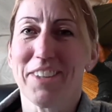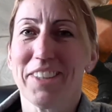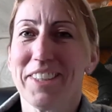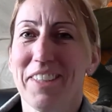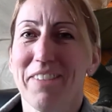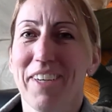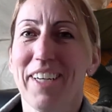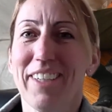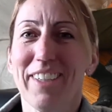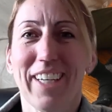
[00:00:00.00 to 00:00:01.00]
took stuff
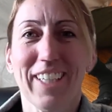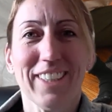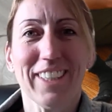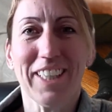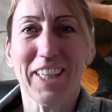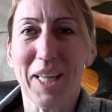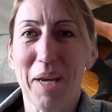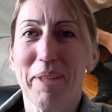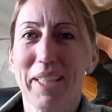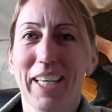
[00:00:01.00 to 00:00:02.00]
out of your kitchen,
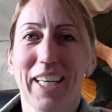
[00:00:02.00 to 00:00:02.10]
label it